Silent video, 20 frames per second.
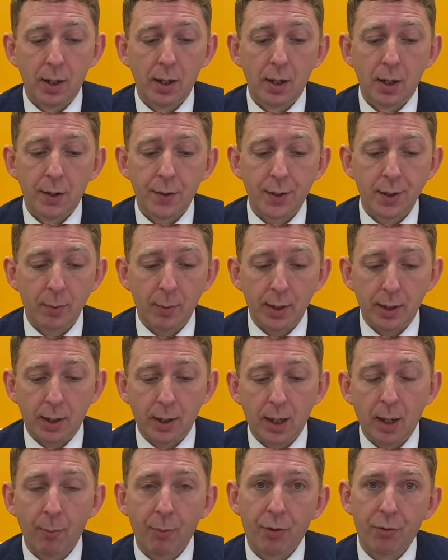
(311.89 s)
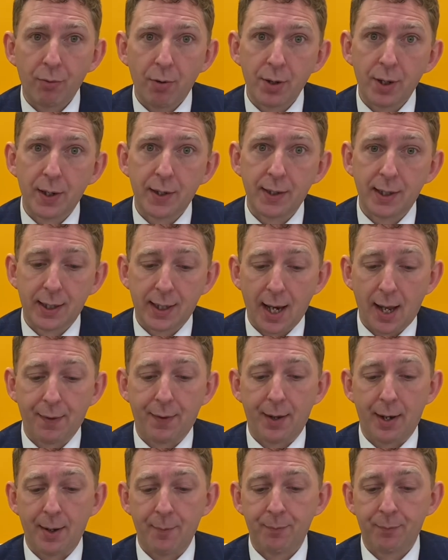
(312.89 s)
so that we can come through this
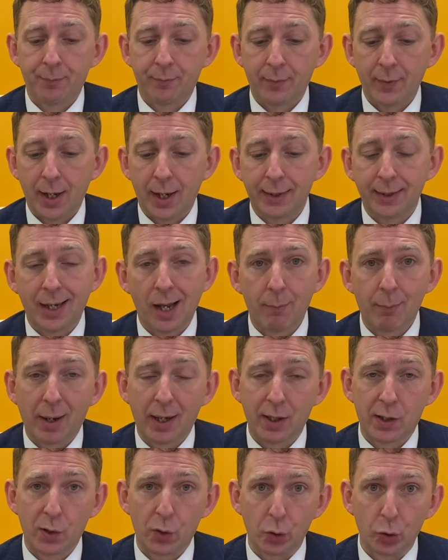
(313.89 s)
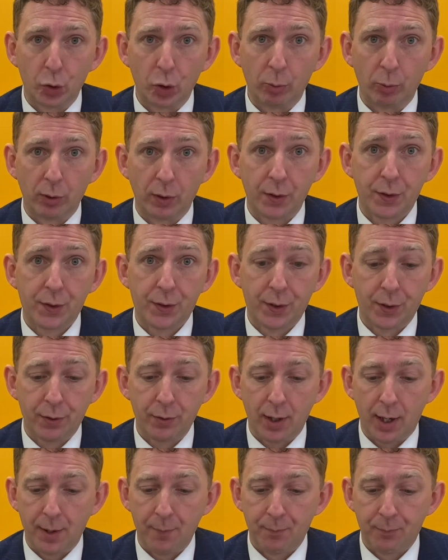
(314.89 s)
together and get back to normal sooner.